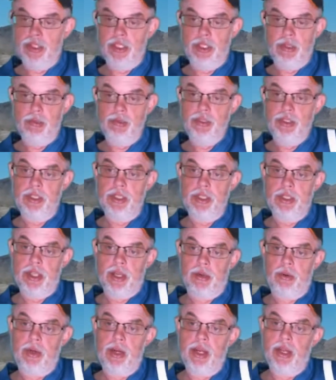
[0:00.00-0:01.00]
She was hitting
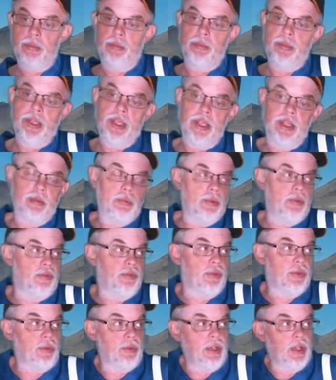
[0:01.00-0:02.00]
that quite a bit
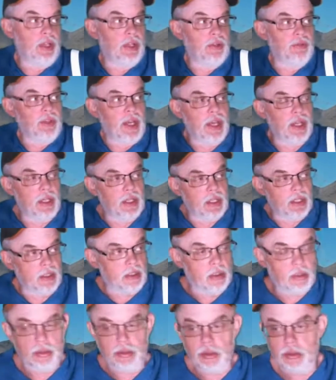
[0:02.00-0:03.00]
before we left out of
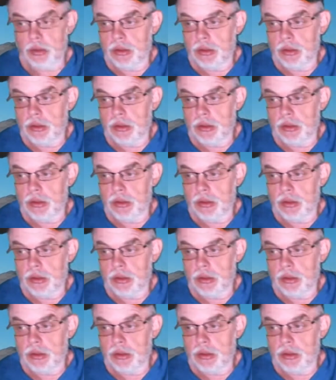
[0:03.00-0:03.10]
here.